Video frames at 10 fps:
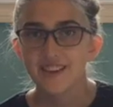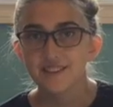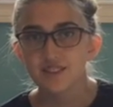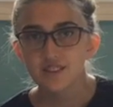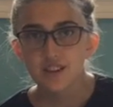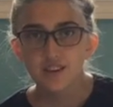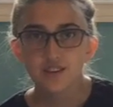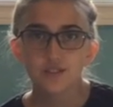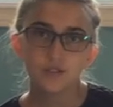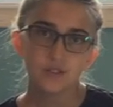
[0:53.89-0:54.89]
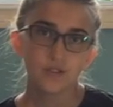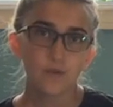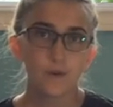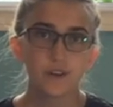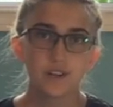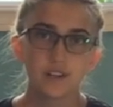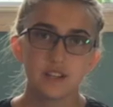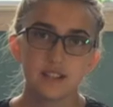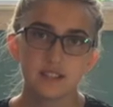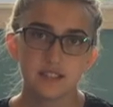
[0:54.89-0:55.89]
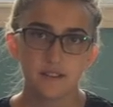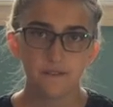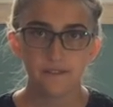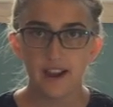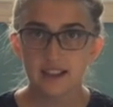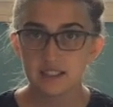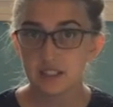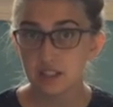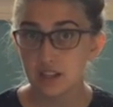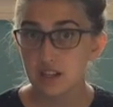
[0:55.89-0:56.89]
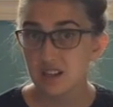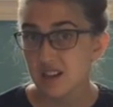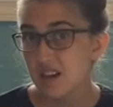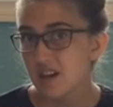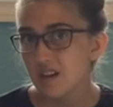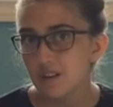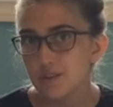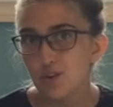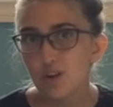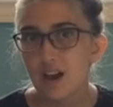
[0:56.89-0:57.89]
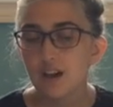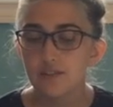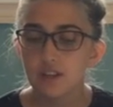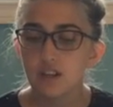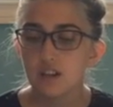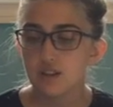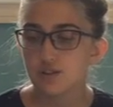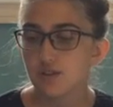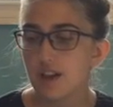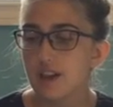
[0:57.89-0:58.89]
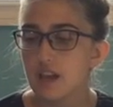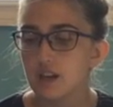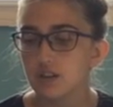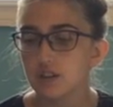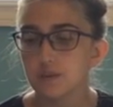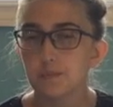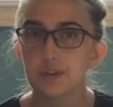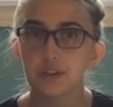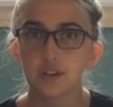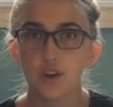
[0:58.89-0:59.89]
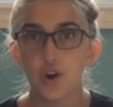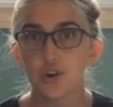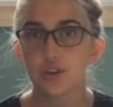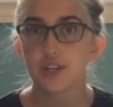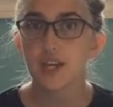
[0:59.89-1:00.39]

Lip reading: So then you're also going to need some Vaseline. If you don't have any, it's okay. It'll just be a little harder to